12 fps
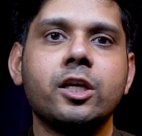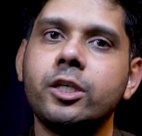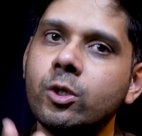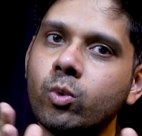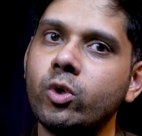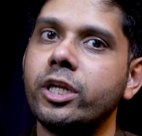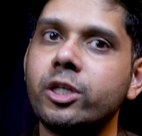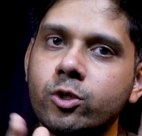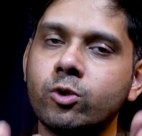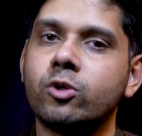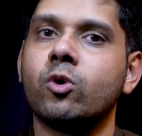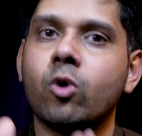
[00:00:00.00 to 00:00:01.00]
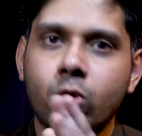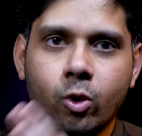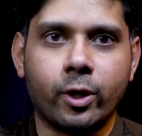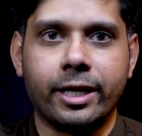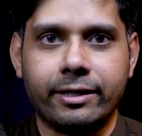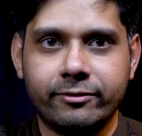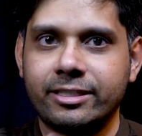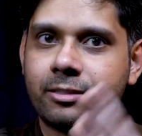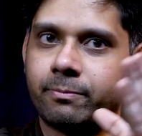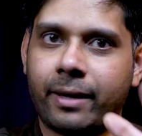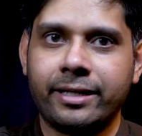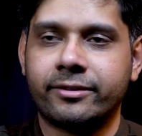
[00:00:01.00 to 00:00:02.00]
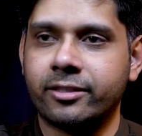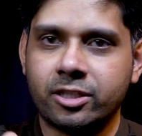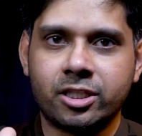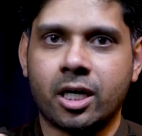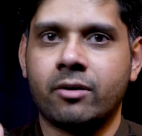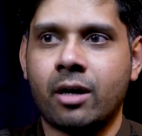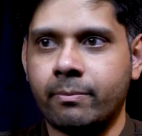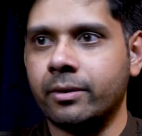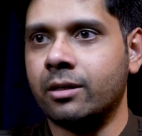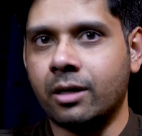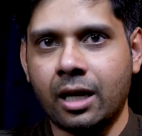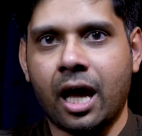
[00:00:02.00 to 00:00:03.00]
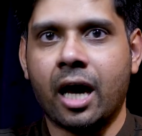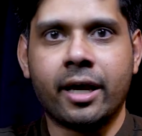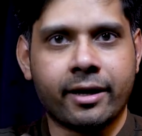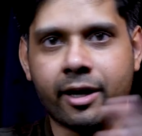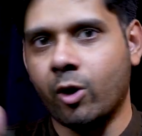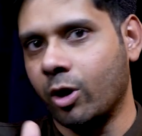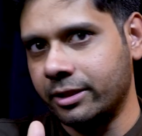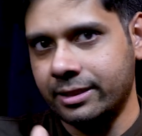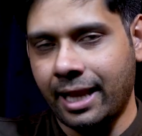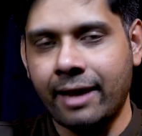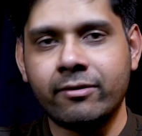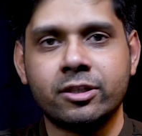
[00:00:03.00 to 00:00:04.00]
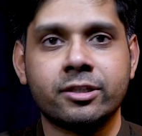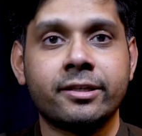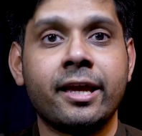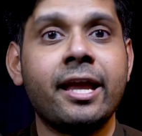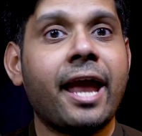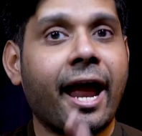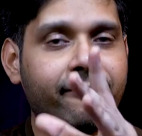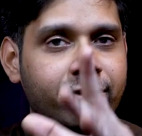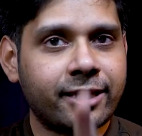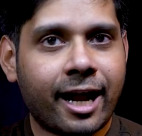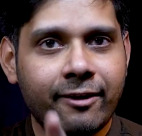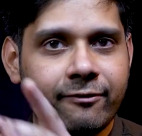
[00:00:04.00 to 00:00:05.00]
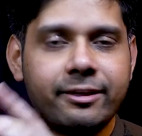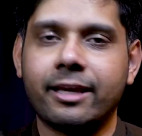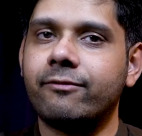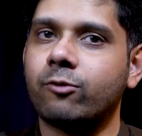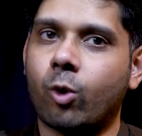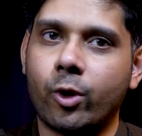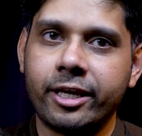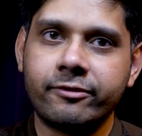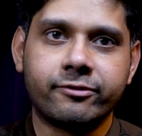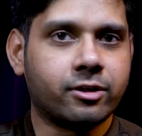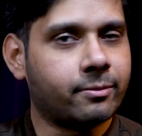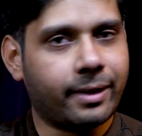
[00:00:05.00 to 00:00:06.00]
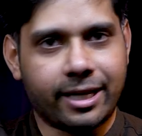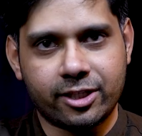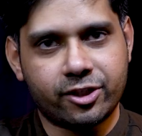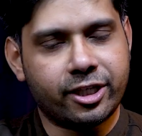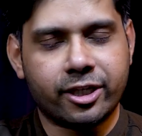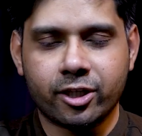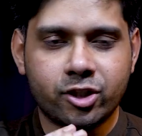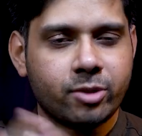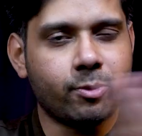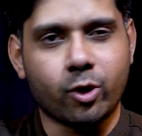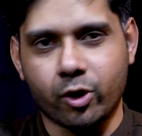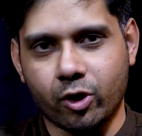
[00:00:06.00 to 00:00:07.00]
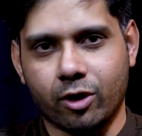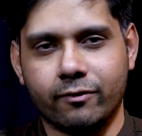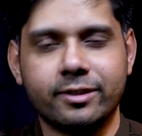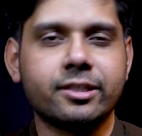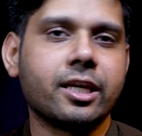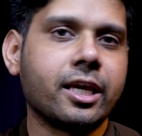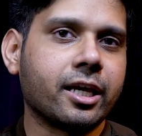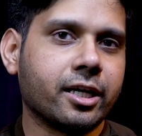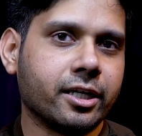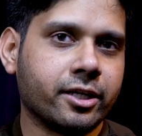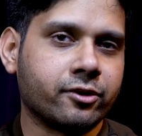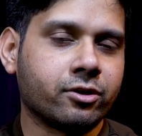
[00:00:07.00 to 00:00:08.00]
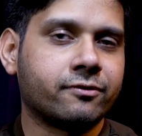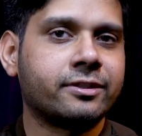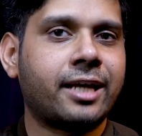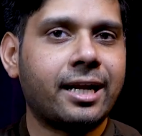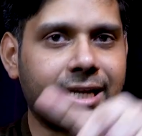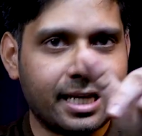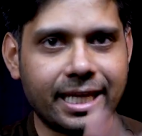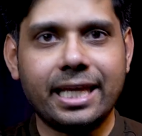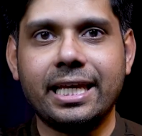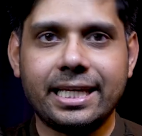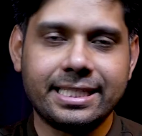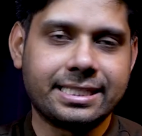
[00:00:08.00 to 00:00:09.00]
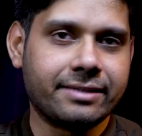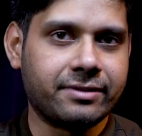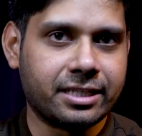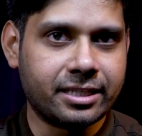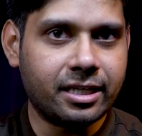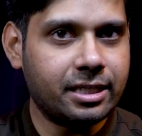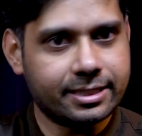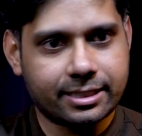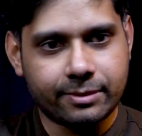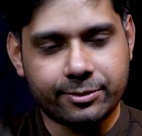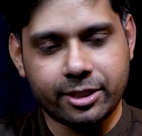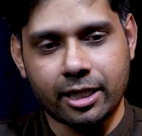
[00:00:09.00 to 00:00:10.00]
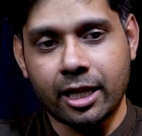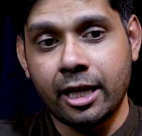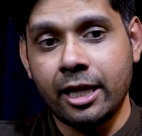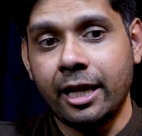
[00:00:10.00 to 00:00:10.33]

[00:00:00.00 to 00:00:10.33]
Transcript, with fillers: you need to know coding, which is Python, Java, Perl, R, and all these languages. And for that, we have Coding for Biology internship. You can always enroll for that. Link is given in the description.